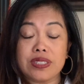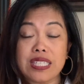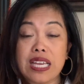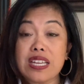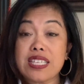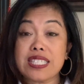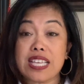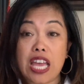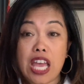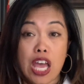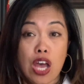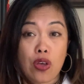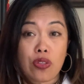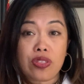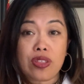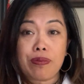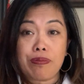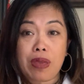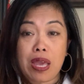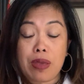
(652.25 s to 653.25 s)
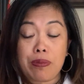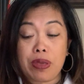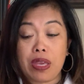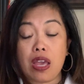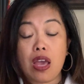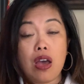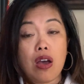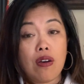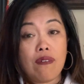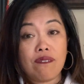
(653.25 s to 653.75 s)
That is a healthy baby,
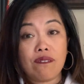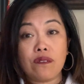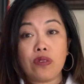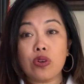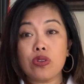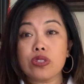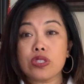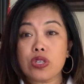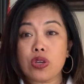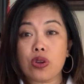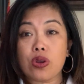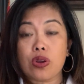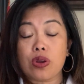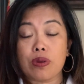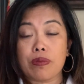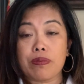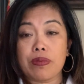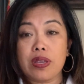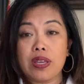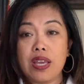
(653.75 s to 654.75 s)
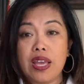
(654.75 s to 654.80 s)
full term.